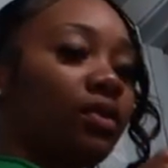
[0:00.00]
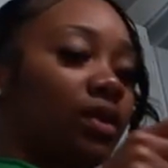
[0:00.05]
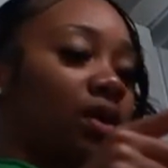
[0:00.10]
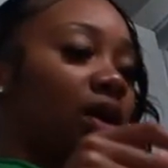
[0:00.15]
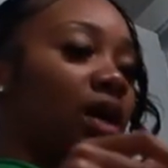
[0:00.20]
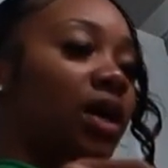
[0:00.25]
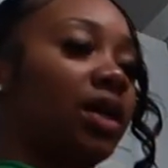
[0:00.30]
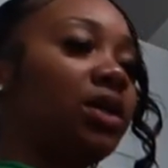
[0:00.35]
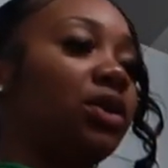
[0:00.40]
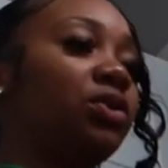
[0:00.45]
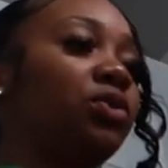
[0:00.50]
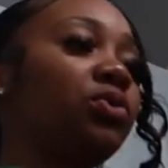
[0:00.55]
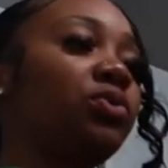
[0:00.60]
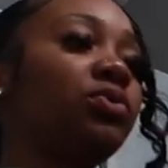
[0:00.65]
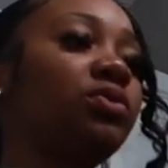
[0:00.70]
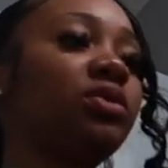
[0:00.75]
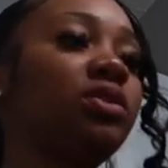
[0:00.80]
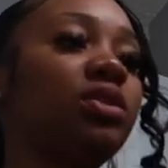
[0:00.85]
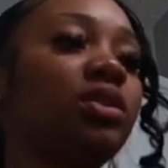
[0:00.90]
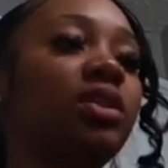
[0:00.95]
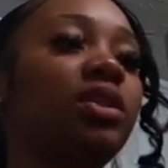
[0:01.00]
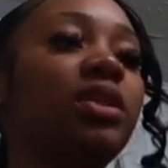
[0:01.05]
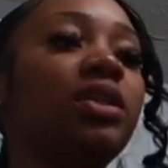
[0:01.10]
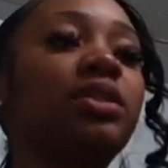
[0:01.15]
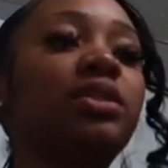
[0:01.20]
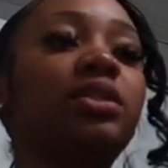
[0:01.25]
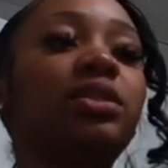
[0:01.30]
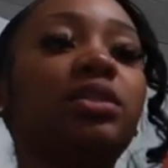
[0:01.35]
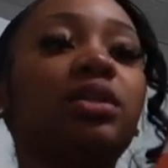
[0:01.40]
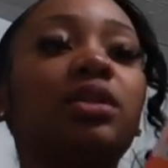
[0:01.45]
I use
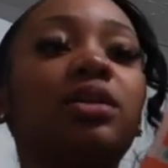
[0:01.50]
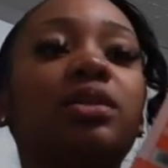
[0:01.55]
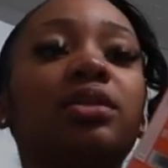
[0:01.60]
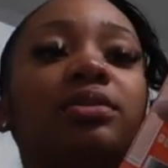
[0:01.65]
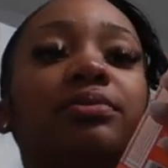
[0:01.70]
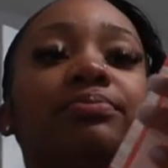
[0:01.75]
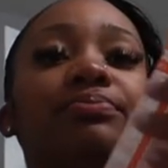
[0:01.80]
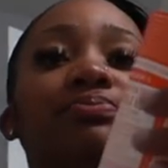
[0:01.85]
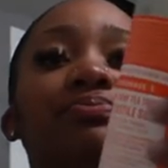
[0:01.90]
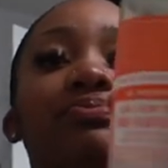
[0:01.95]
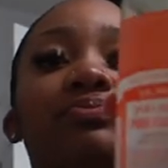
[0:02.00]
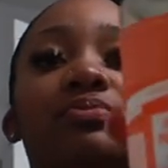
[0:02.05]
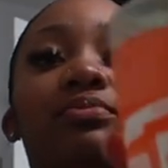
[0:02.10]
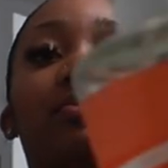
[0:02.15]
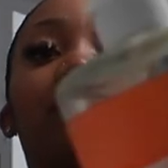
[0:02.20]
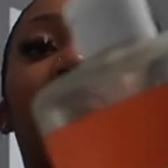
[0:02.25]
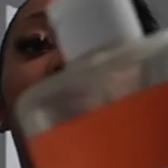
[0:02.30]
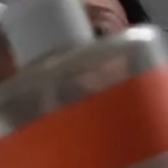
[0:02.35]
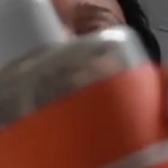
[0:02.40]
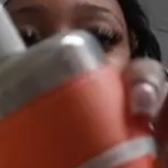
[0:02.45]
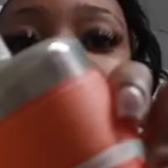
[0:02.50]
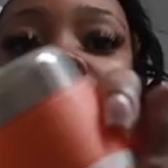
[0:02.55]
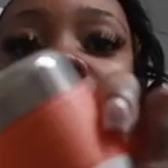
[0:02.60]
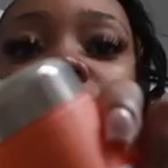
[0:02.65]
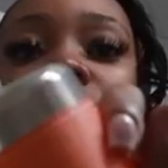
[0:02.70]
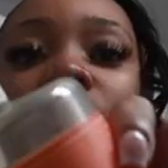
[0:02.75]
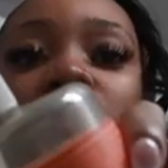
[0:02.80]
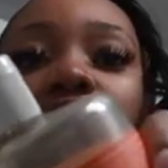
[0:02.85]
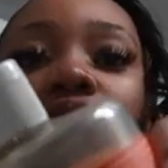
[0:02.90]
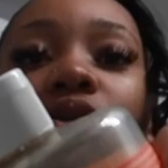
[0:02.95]
this um,
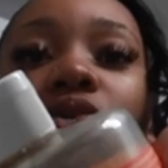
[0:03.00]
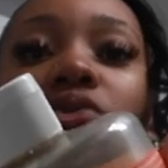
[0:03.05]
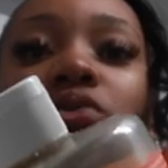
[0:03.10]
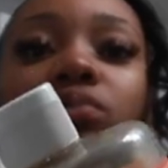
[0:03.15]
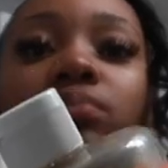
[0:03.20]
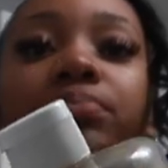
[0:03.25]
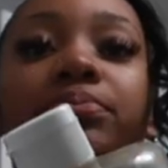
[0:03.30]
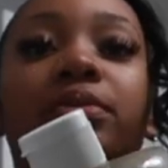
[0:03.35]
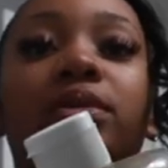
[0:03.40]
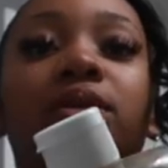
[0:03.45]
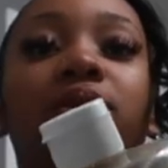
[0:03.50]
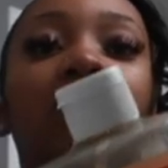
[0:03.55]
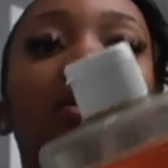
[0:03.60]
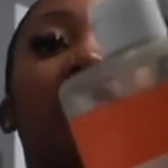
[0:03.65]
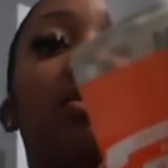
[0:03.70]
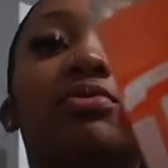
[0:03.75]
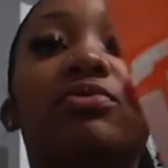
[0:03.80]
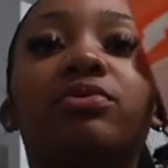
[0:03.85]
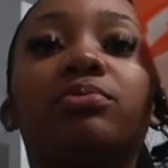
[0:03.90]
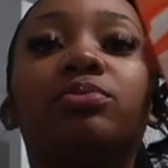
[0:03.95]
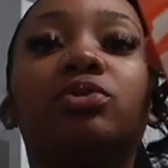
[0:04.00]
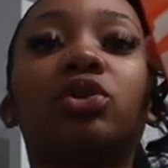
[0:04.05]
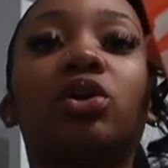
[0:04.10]
Castile soap from